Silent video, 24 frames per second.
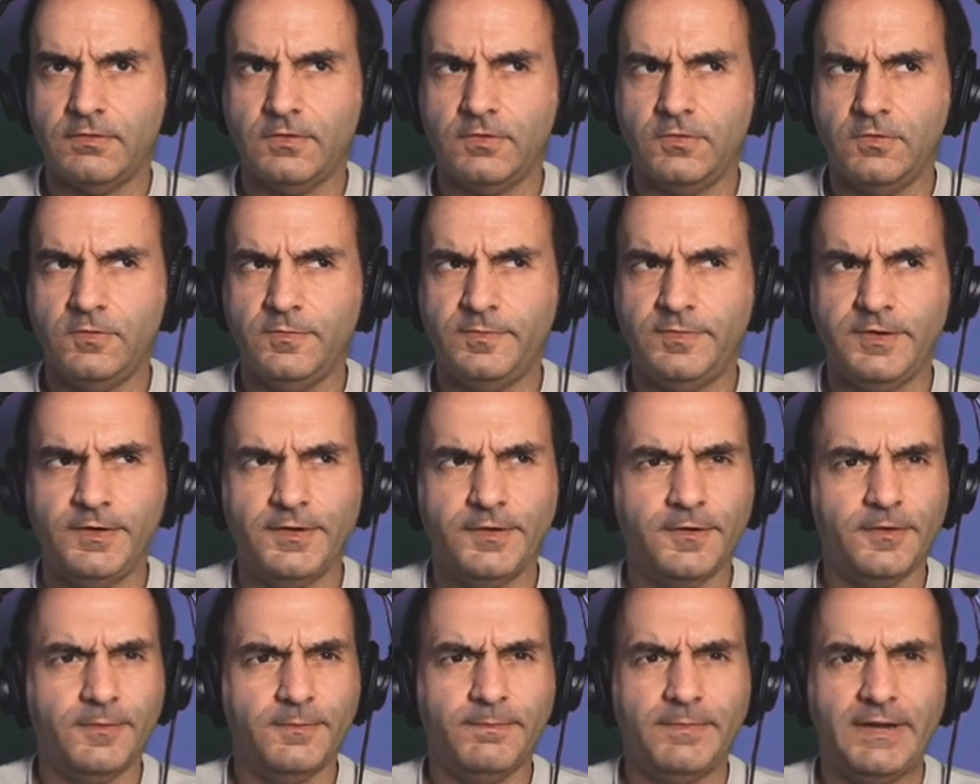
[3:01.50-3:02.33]
Koopa
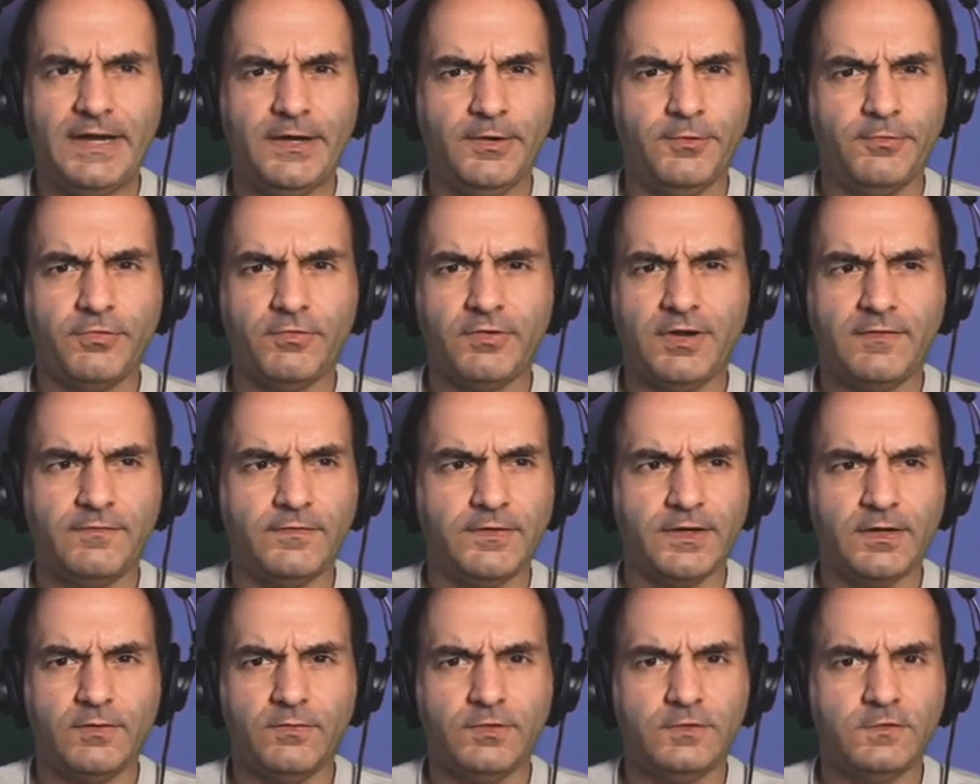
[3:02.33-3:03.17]
or Bowser. I
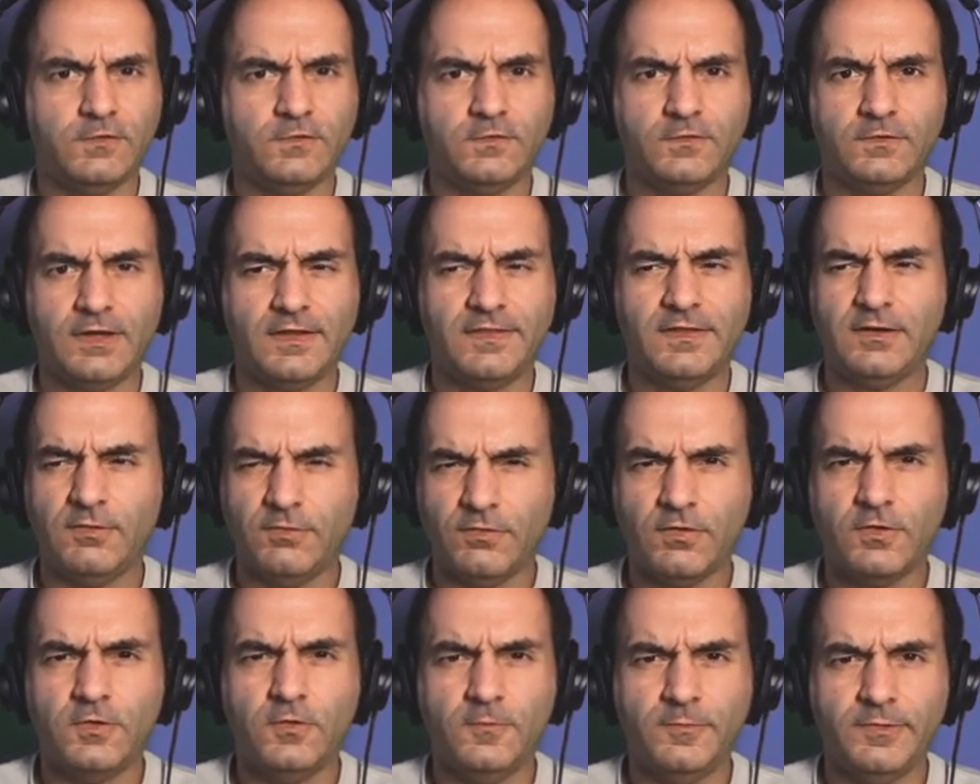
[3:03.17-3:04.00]
forget which. I think it
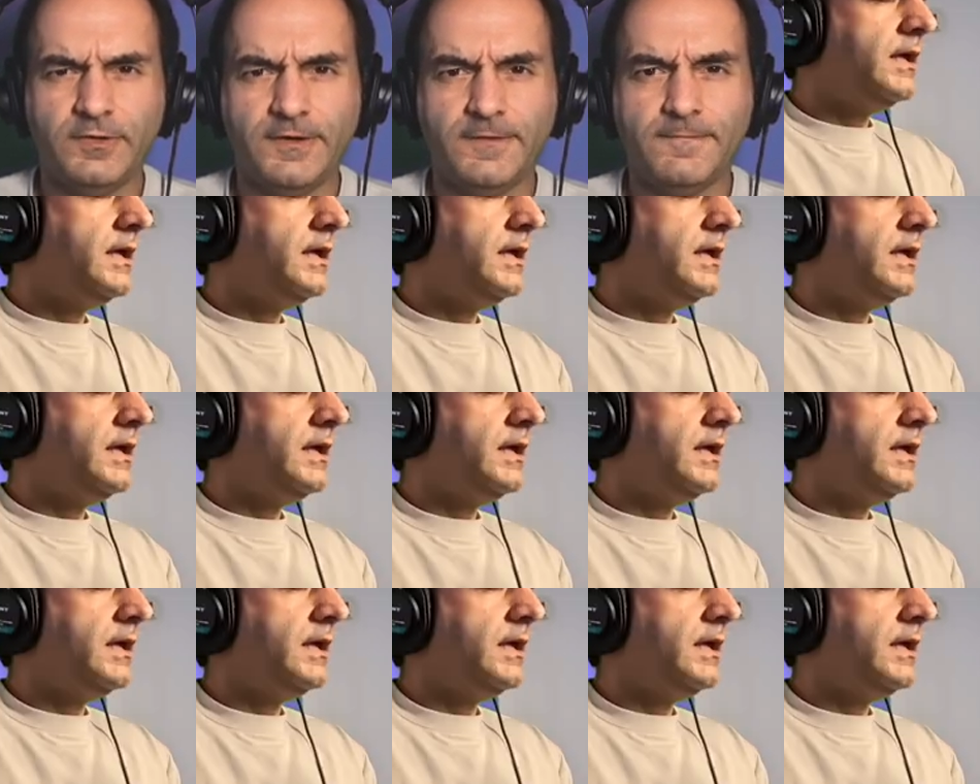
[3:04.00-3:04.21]
was Koopa.